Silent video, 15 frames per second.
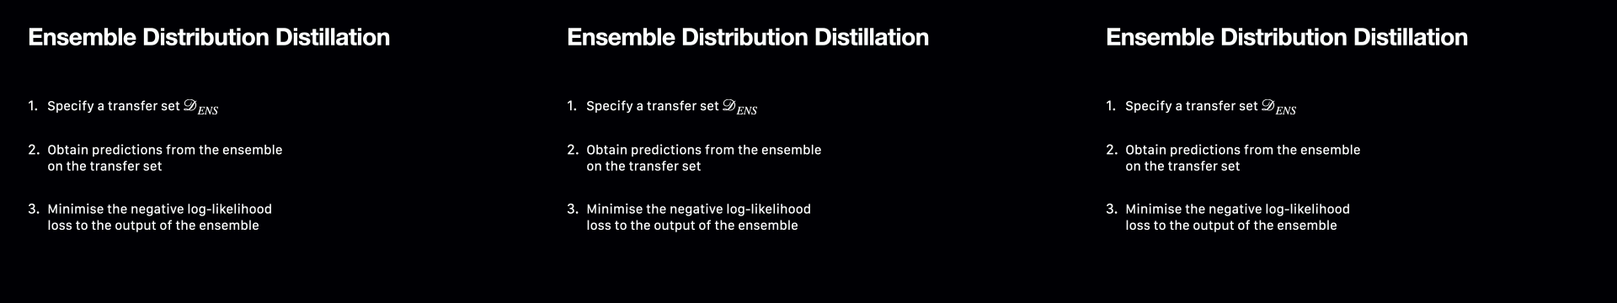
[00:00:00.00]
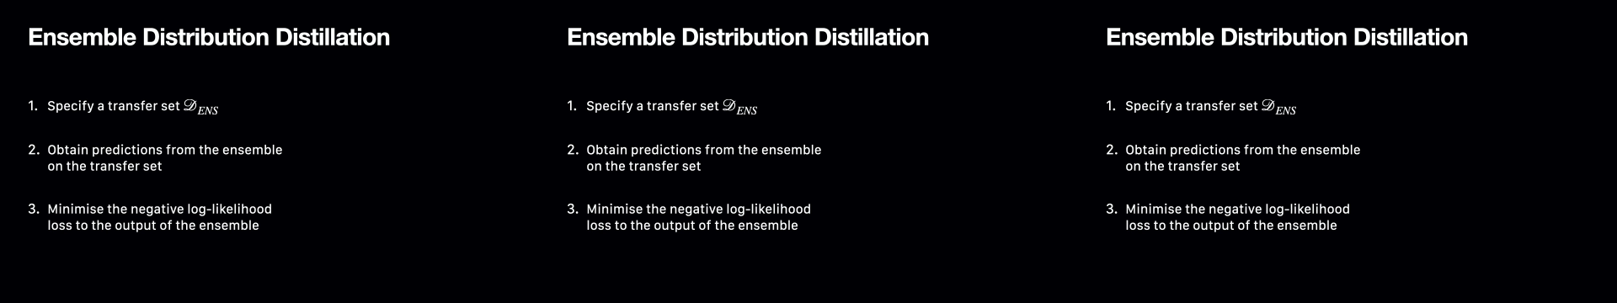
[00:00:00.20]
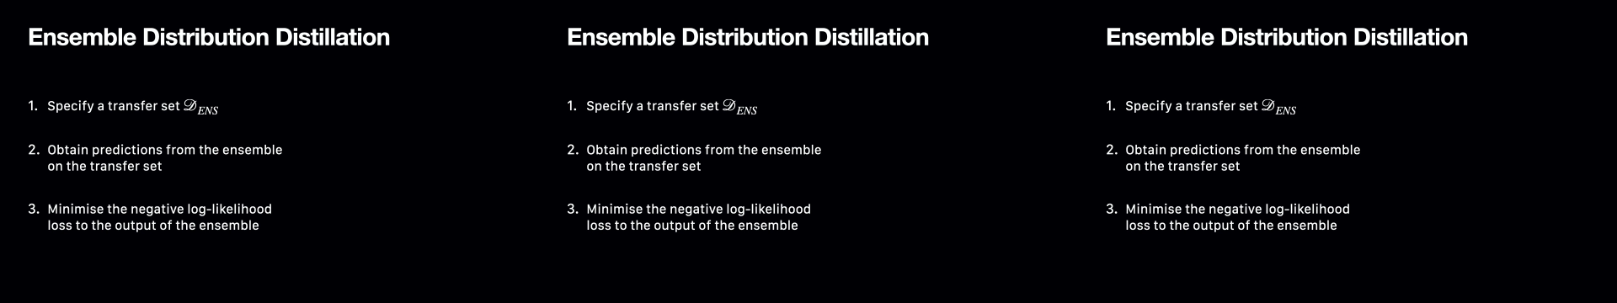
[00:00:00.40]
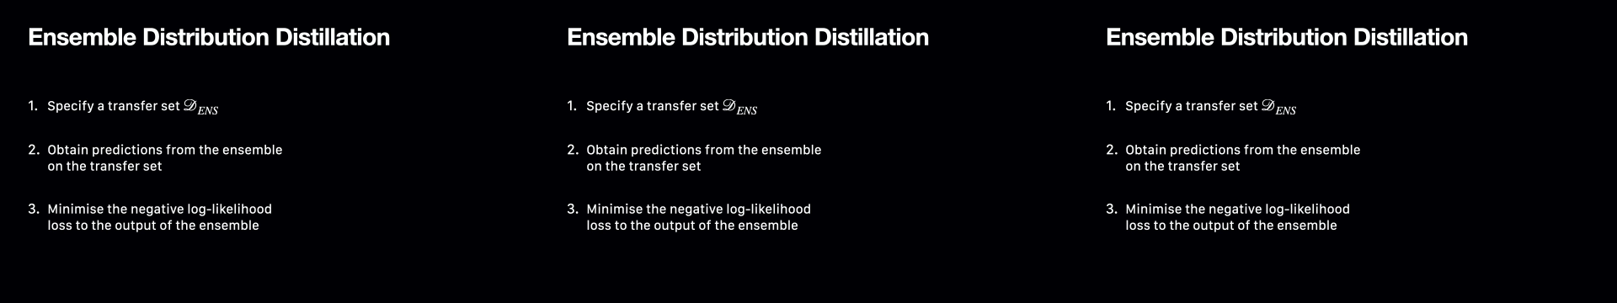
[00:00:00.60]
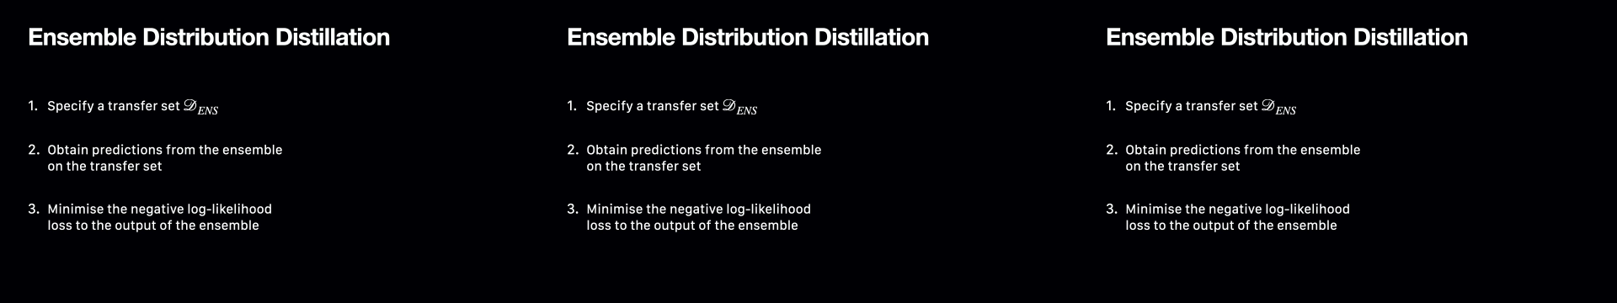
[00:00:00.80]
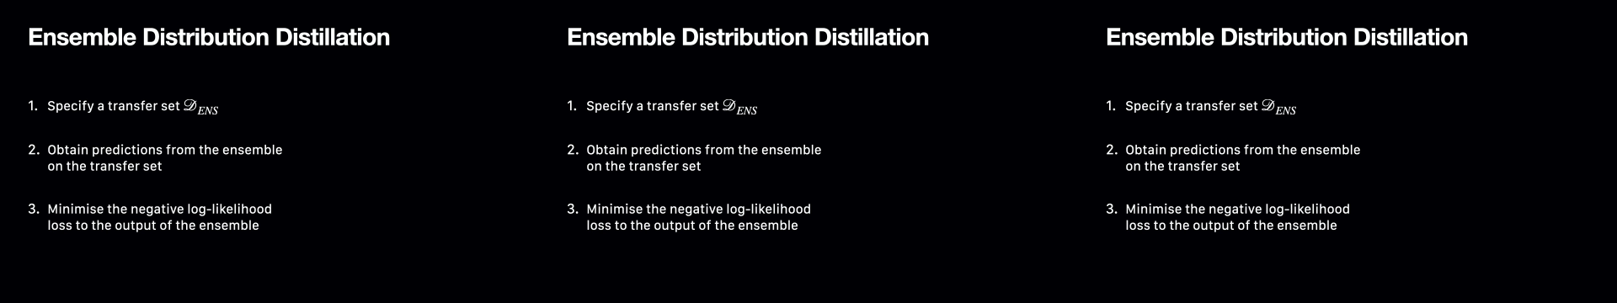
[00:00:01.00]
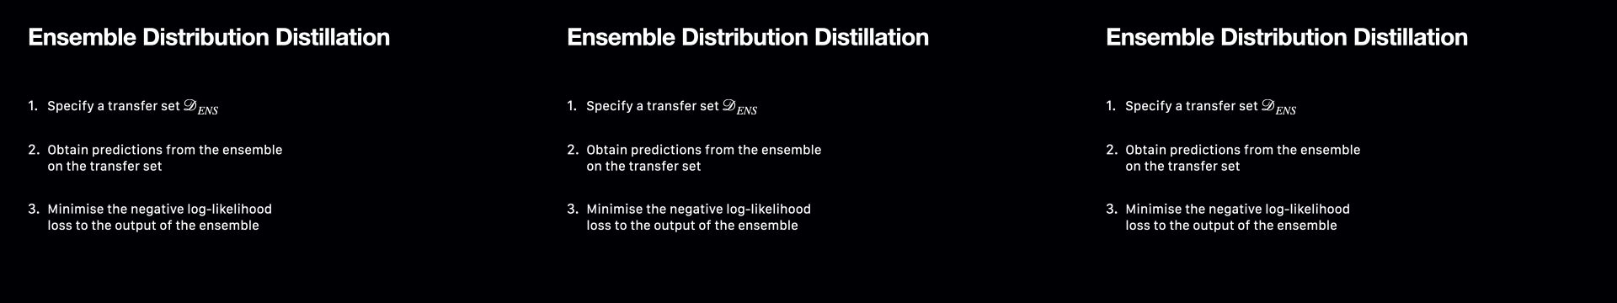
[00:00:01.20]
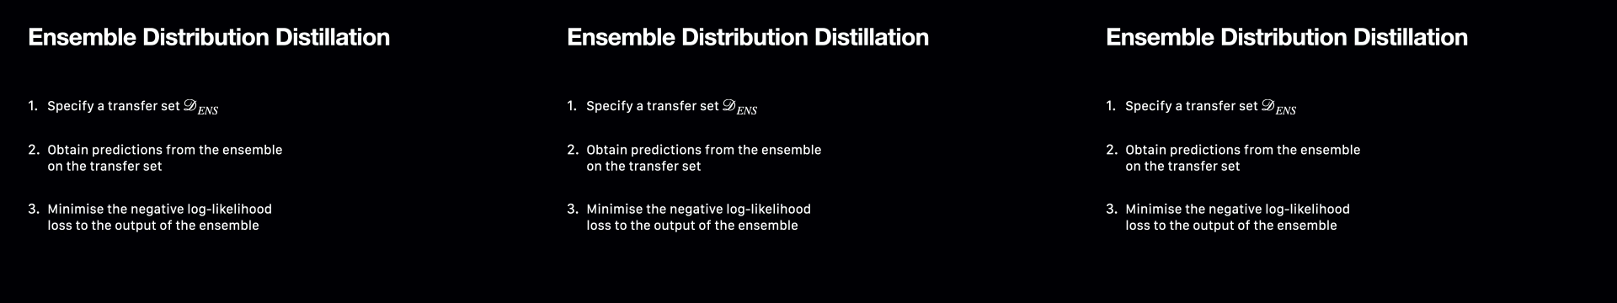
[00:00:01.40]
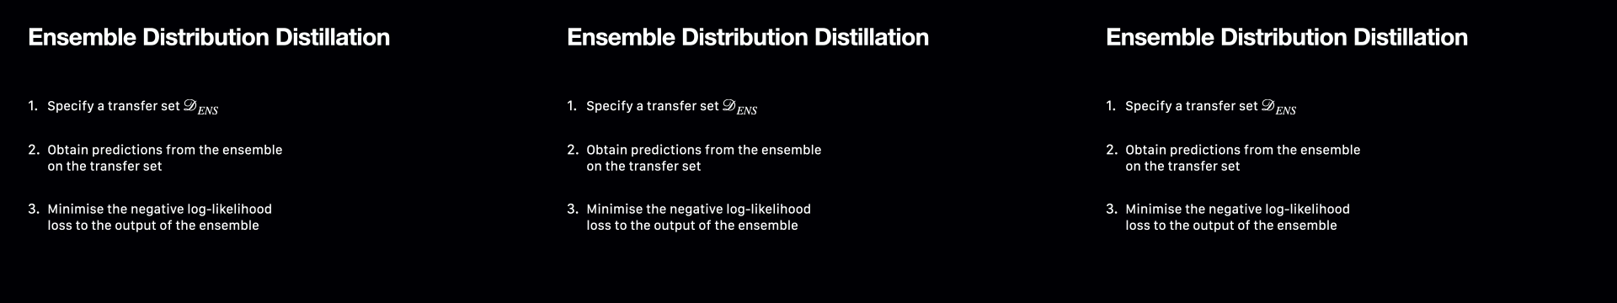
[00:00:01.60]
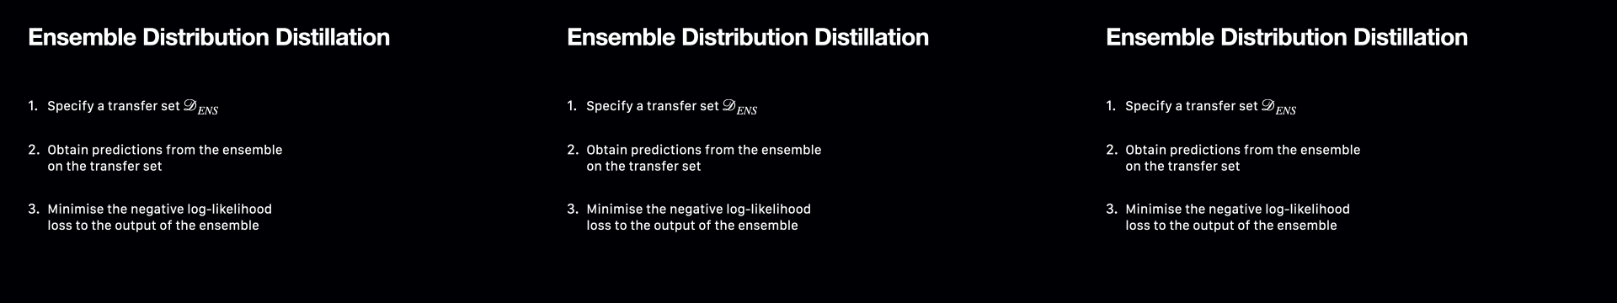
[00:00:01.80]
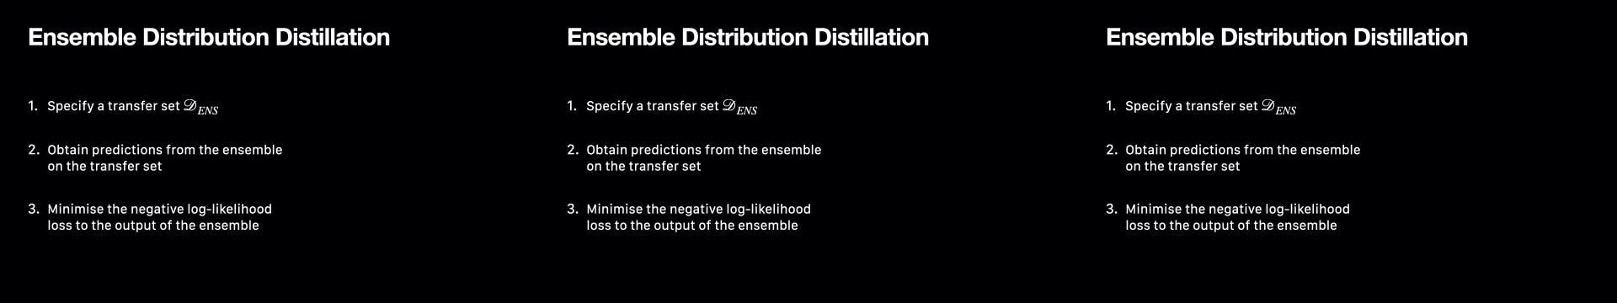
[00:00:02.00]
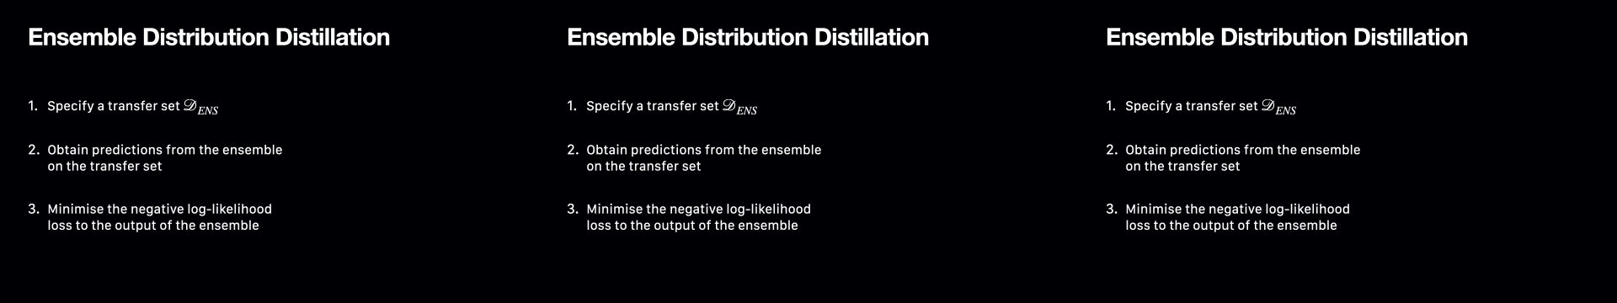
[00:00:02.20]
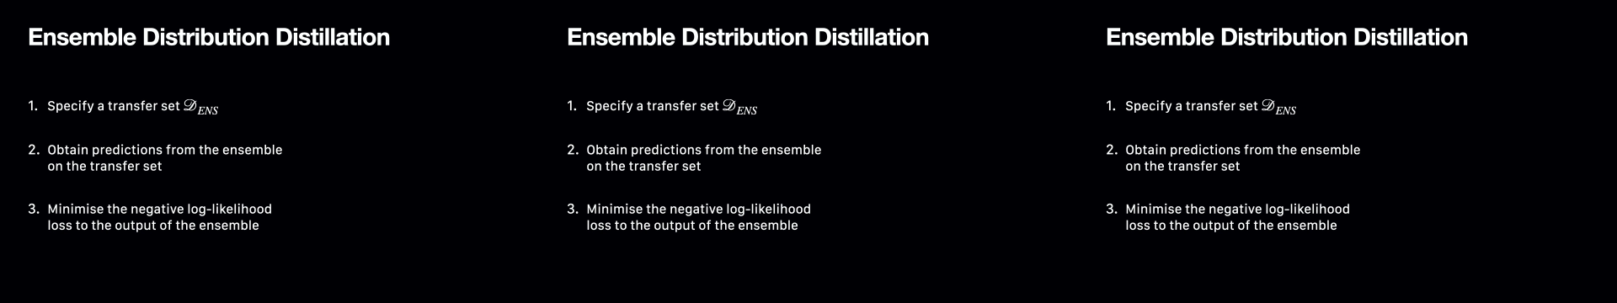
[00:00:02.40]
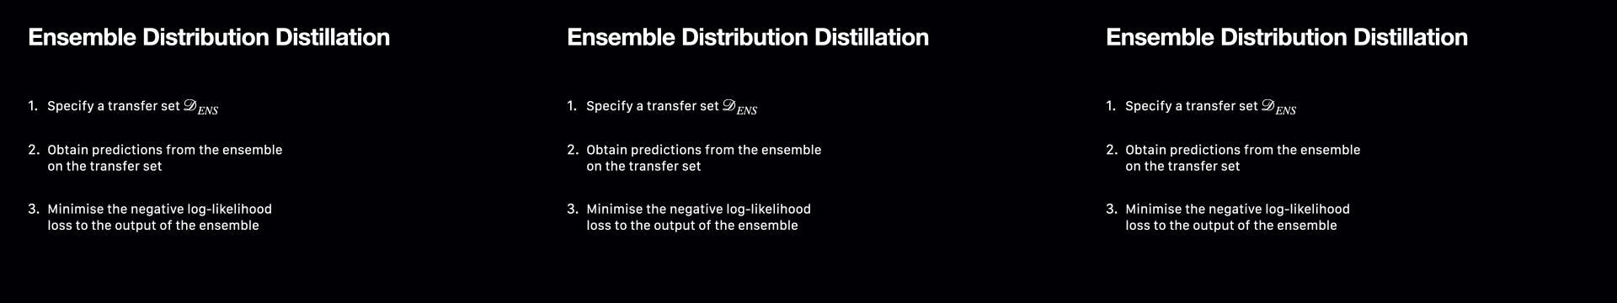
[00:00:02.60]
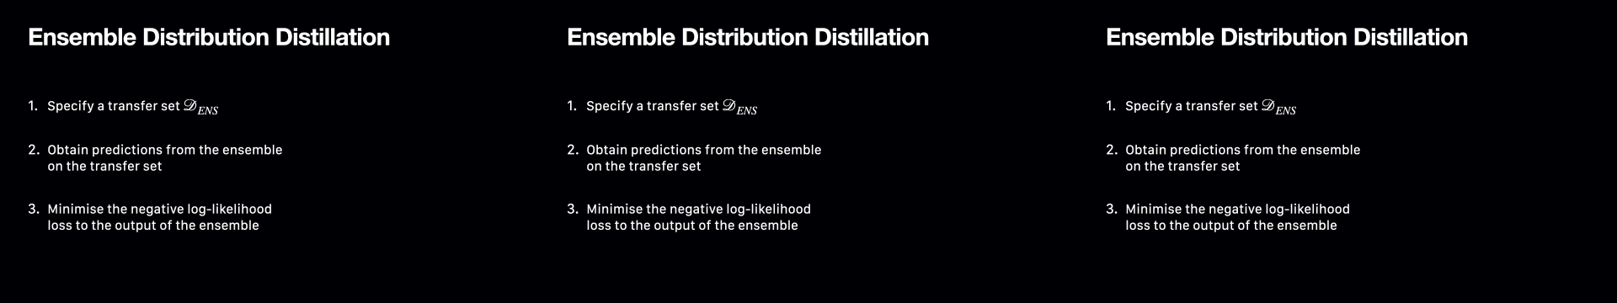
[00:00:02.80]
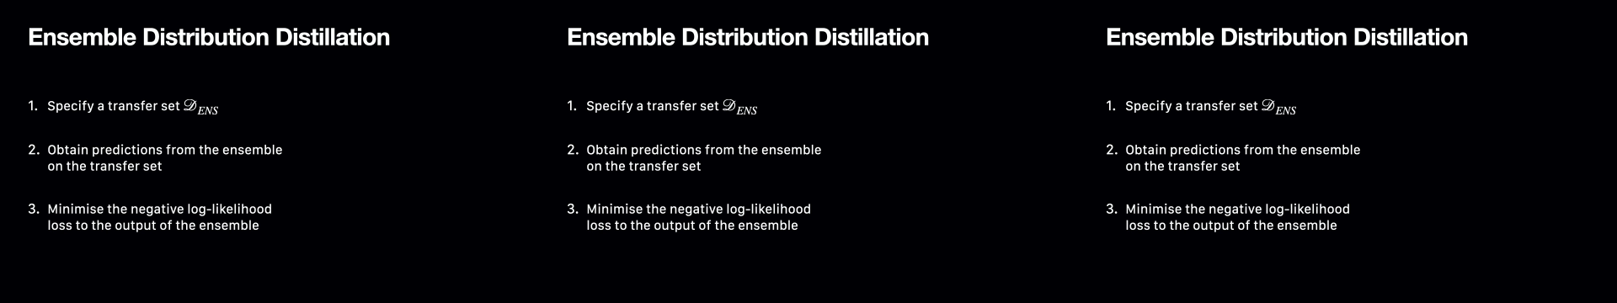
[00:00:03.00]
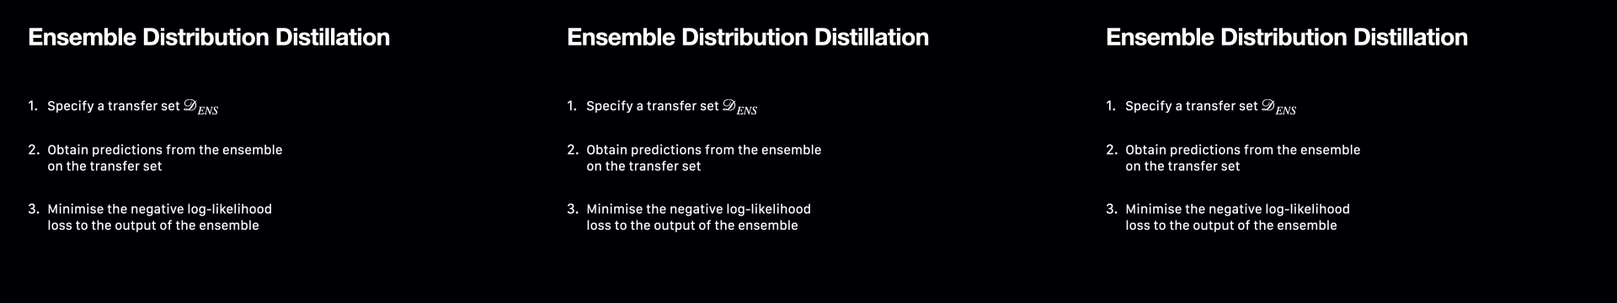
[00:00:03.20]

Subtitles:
[unreadable: no face in view]